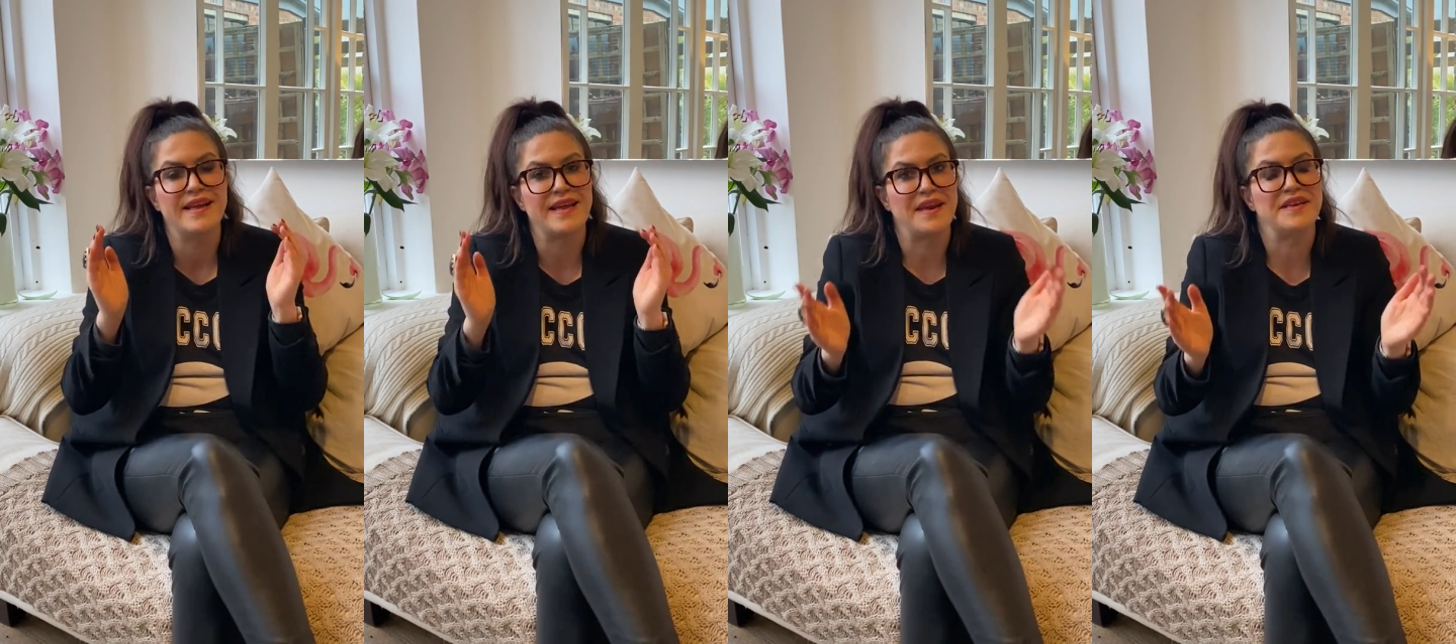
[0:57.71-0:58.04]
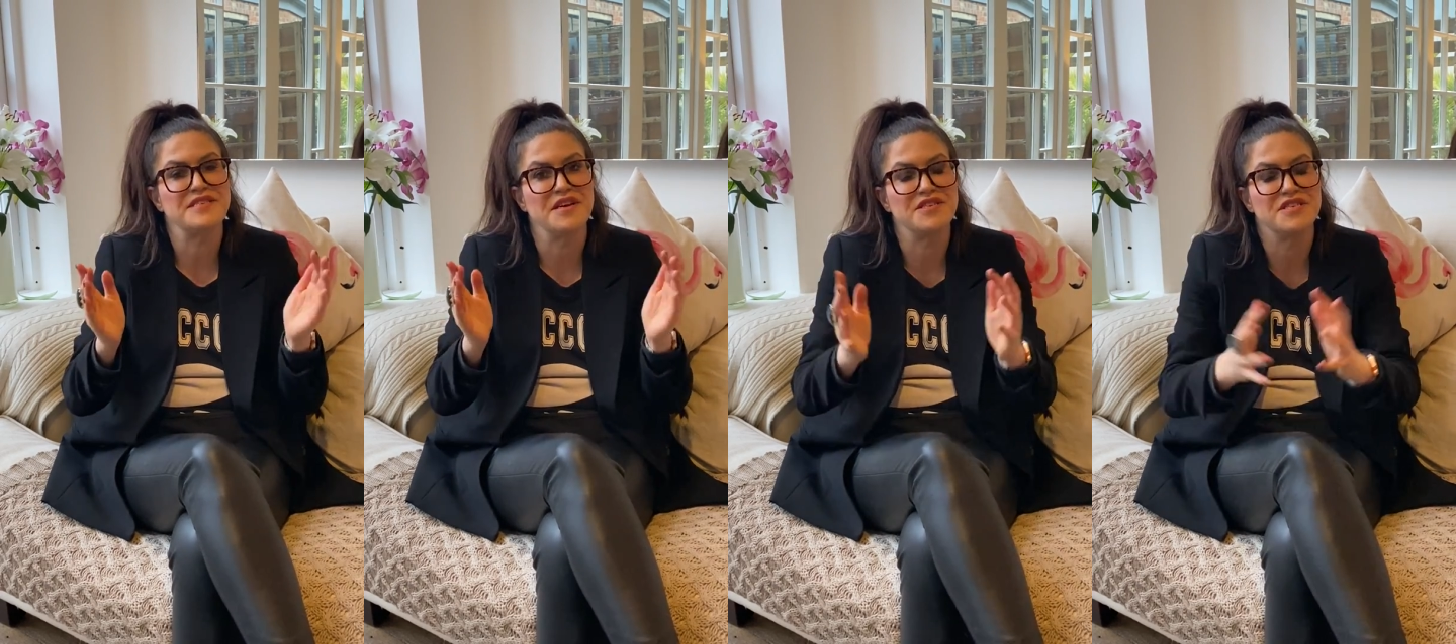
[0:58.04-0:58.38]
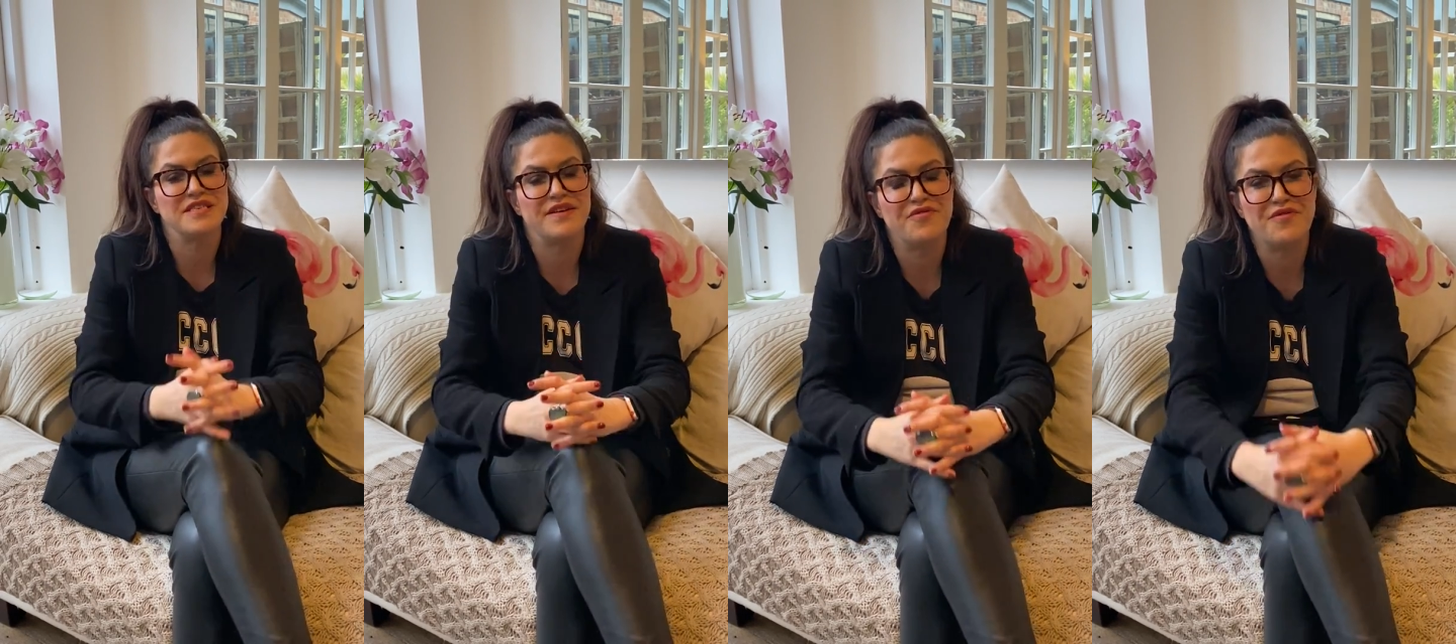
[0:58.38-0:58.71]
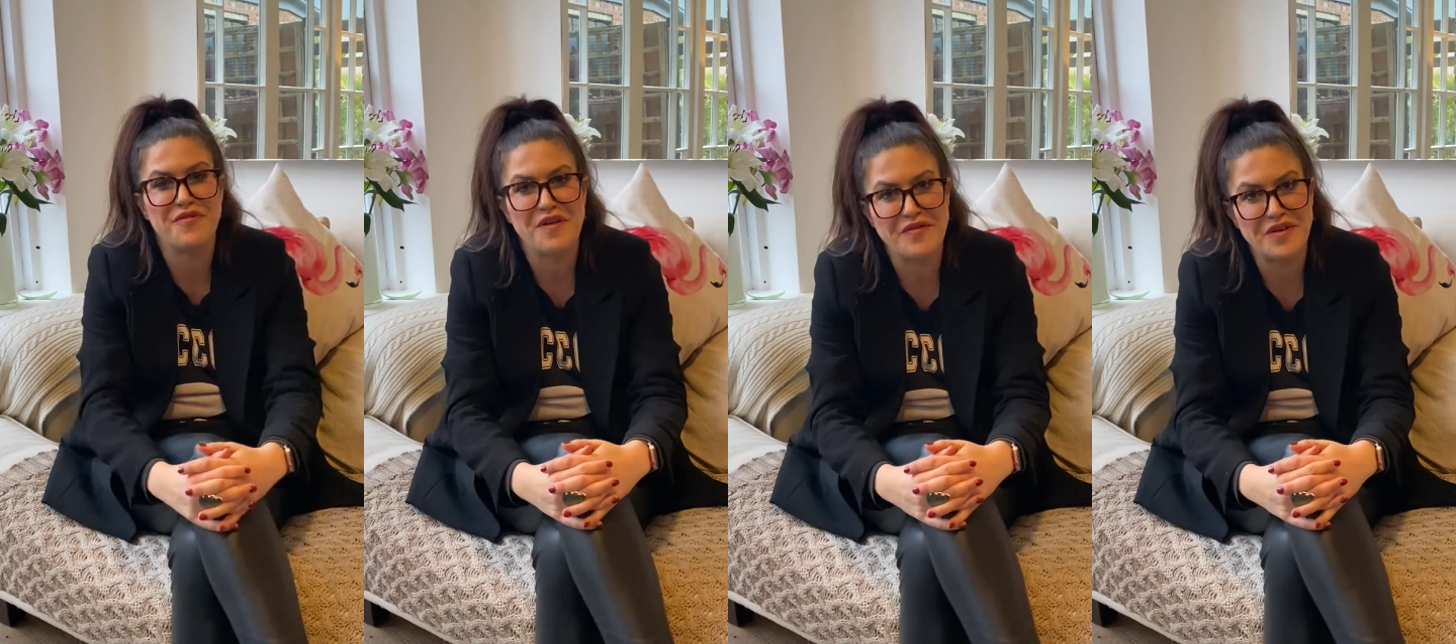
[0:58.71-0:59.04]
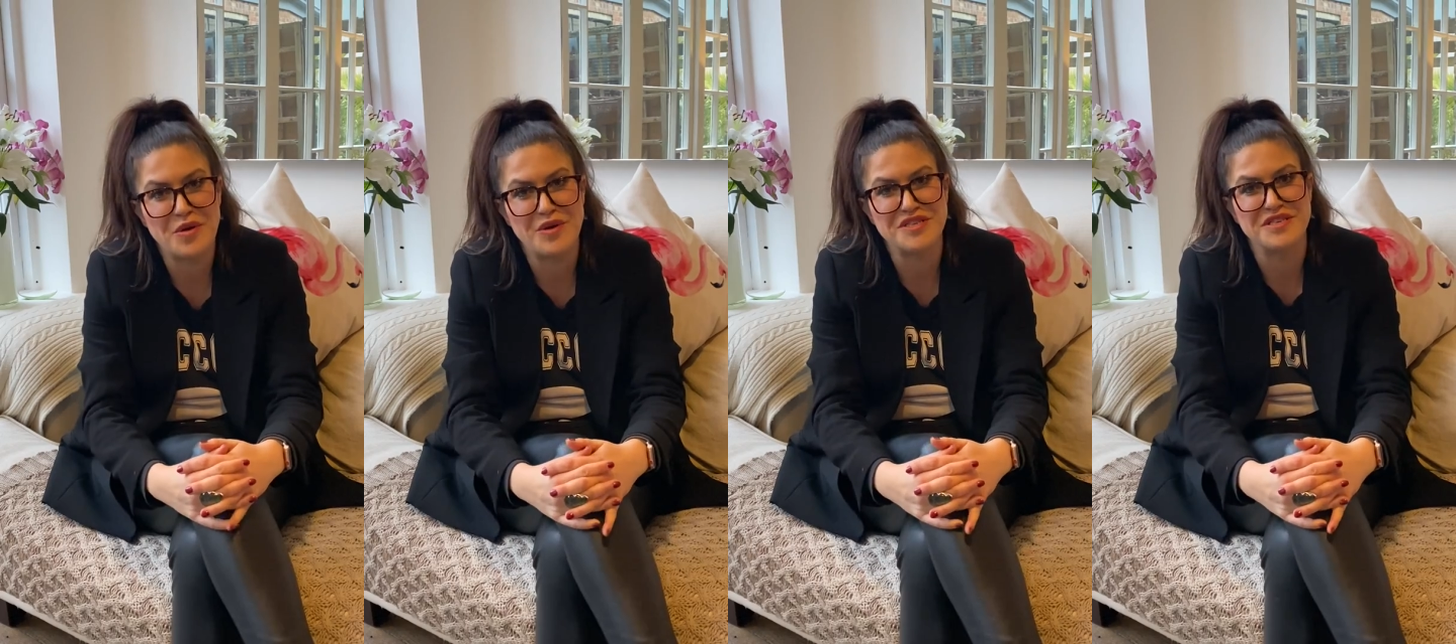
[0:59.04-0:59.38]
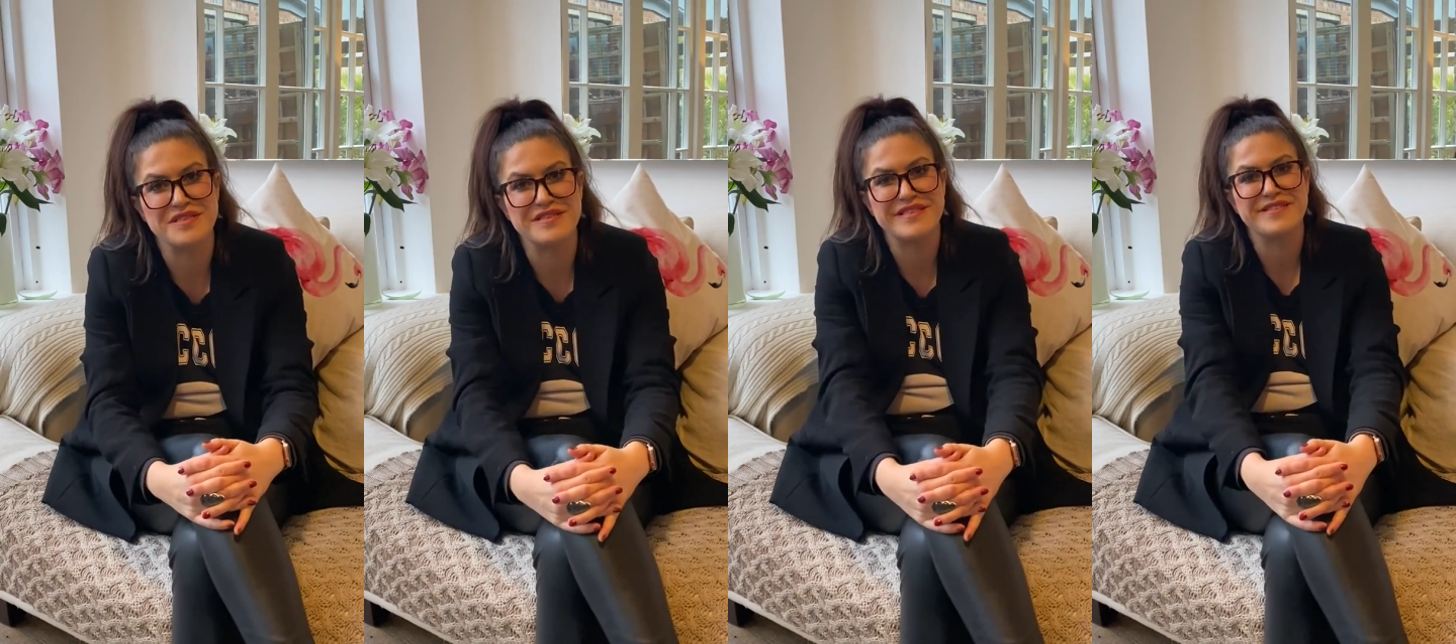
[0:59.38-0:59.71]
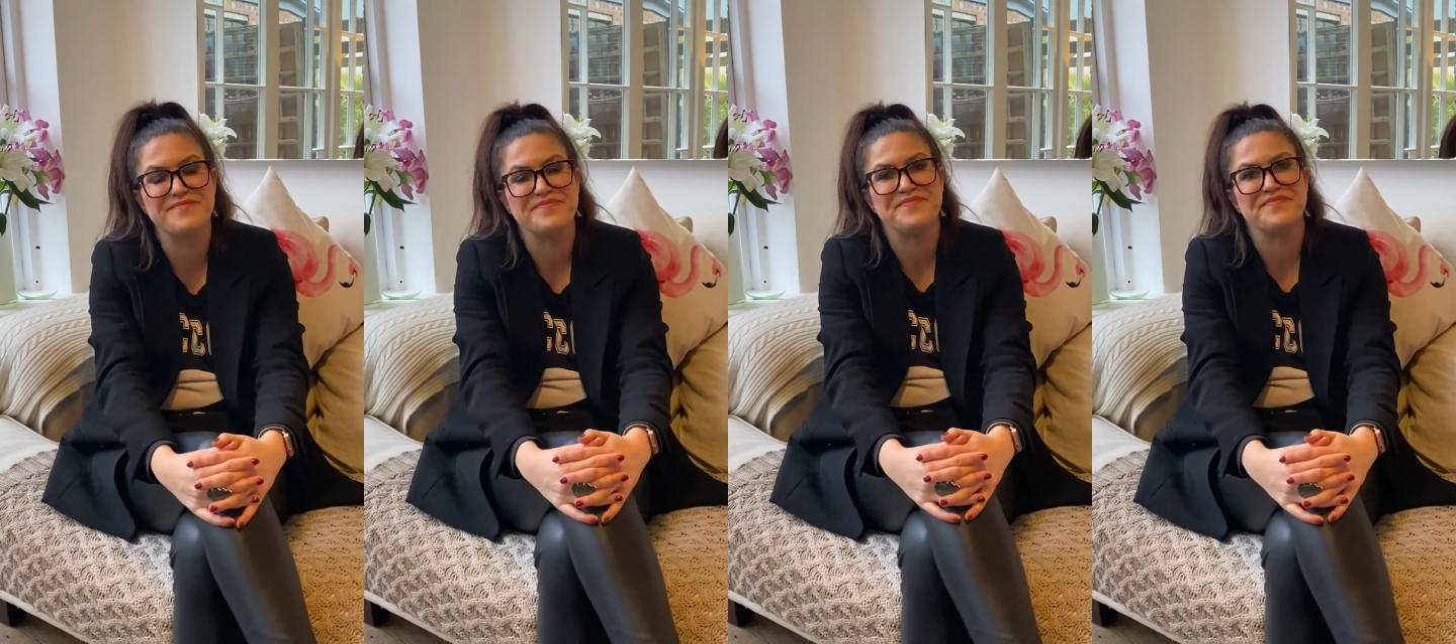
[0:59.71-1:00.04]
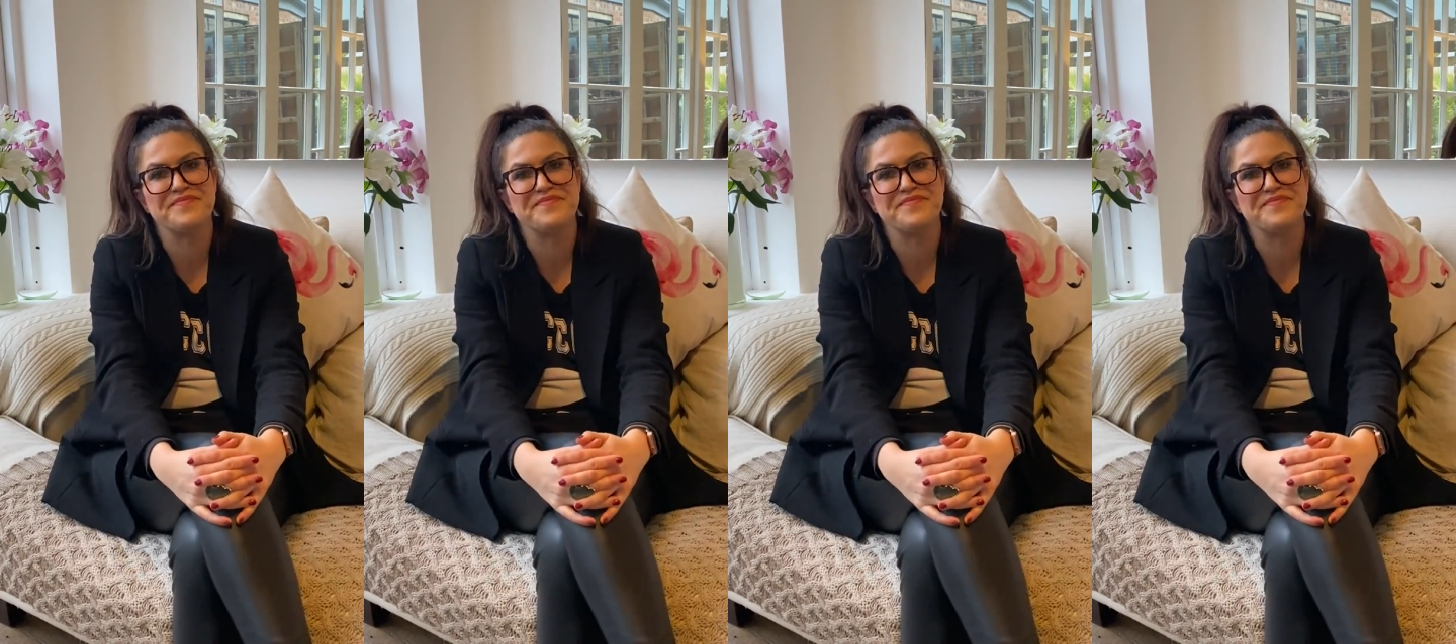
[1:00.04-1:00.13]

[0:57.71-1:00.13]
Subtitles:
Get in touch as ever if you have any questions.